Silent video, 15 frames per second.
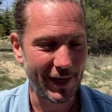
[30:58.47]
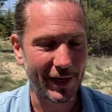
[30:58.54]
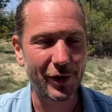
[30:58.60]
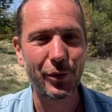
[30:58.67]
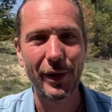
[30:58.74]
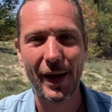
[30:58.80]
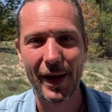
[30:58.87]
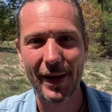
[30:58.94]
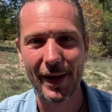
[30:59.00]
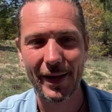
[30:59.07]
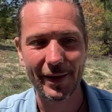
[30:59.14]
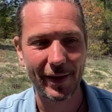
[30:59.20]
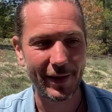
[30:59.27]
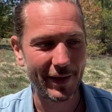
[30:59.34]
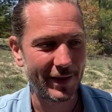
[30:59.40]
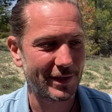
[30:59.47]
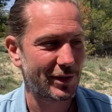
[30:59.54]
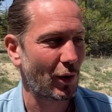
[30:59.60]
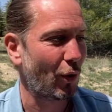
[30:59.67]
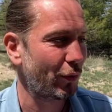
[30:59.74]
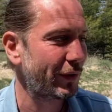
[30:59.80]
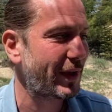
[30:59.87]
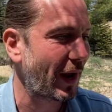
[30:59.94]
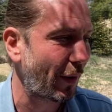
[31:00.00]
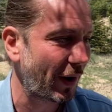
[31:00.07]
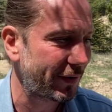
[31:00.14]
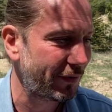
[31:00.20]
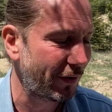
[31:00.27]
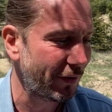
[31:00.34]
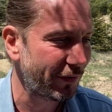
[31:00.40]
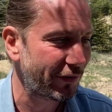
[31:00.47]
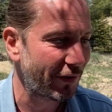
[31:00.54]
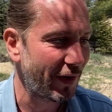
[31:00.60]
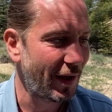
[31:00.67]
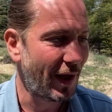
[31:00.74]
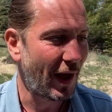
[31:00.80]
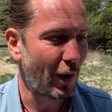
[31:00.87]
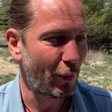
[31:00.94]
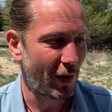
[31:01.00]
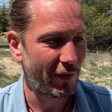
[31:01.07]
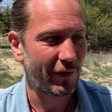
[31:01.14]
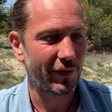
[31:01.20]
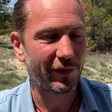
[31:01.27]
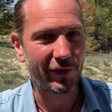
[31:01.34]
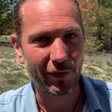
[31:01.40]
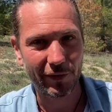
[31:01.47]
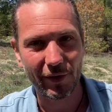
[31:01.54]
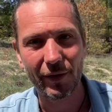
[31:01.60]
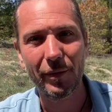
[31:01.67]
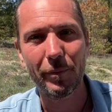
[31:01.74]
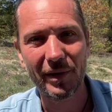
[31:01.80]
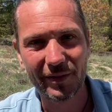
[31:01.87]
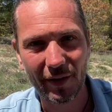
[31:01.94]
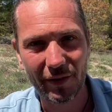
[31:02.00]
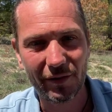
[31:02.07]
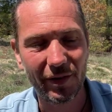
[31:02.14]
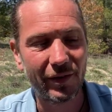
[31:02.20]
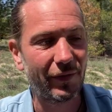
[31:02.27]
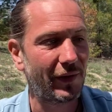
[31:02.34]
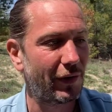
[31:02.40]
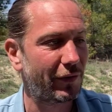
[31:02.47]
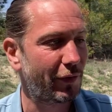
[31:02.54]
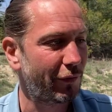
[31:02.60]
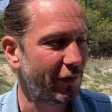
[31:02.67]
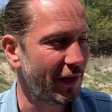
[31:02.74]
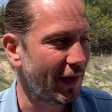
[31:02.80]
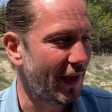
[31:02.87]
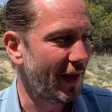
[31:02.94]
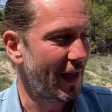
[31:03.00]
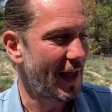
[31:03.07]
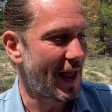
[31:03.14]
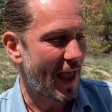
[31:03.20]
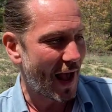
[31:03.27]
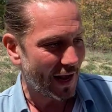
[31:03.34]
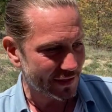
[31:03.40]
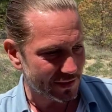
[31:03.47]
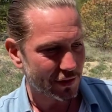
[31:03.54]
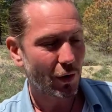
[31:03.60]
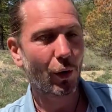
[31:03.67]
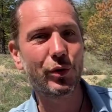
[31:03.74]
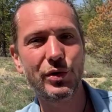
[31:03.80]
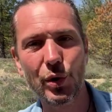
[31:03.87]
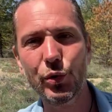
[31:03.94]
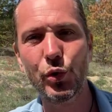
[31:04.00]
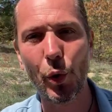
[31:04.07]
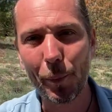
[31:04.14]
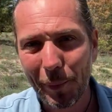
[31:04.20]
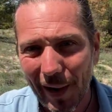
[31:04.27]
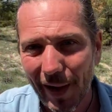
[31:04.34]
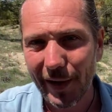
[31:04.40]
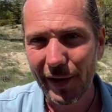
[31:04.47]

created his own characters with certain messages, philosophy. He has also to apply